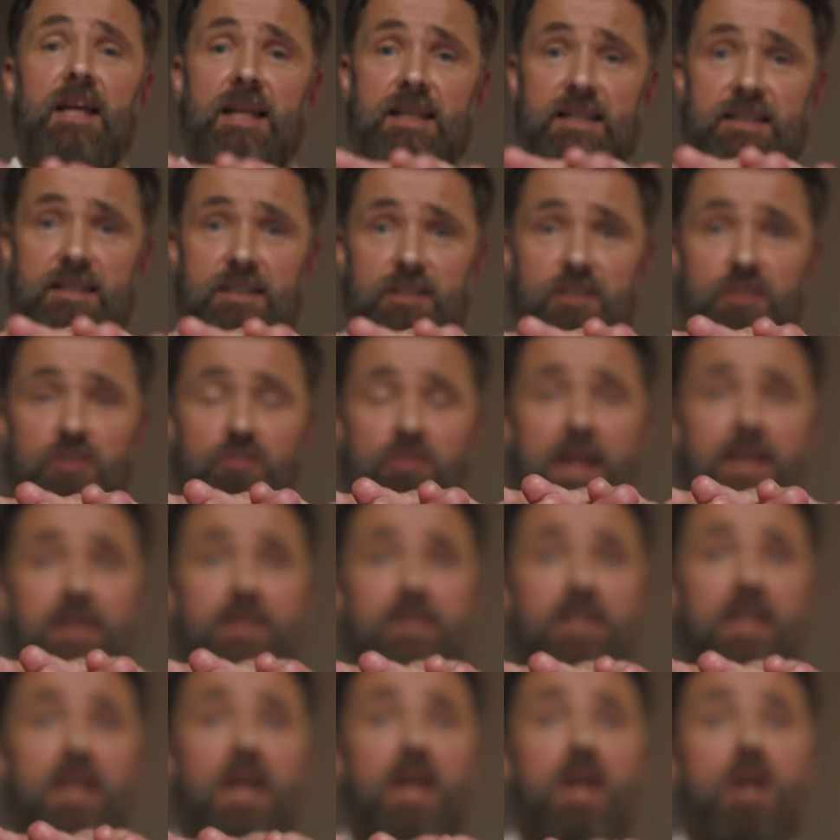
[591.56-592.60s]
nice and
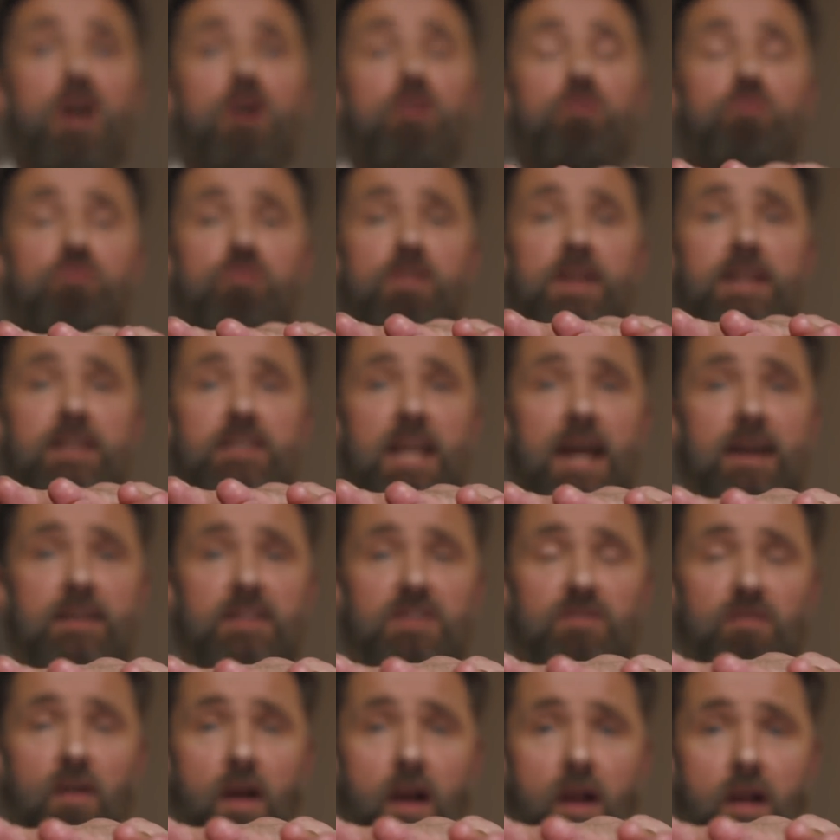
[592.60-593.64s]
straight. Reach out
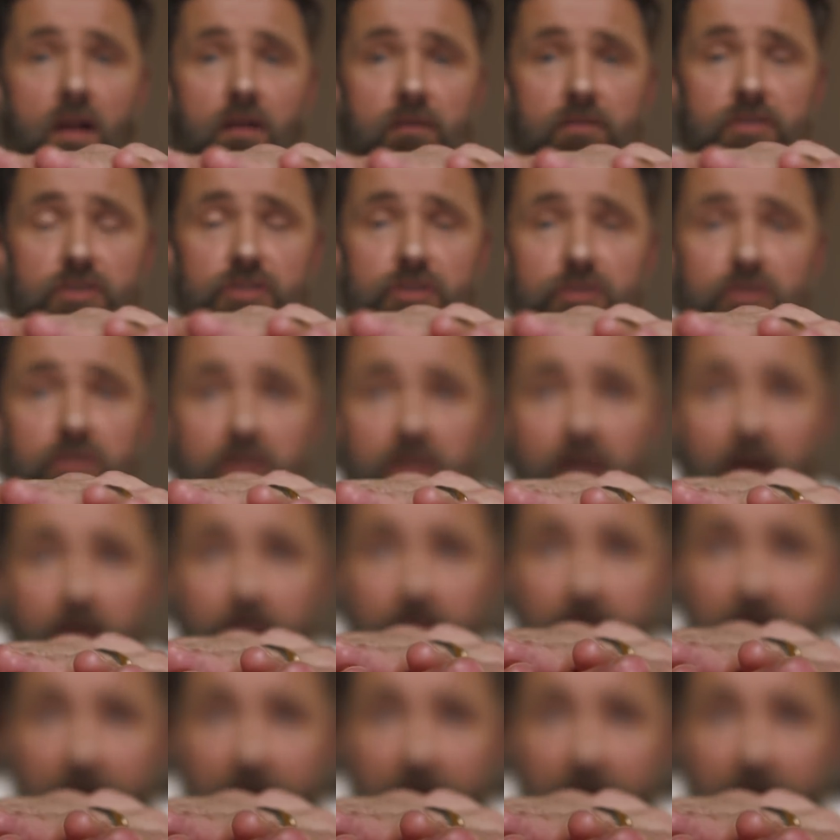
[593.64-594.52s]
as far as you can go,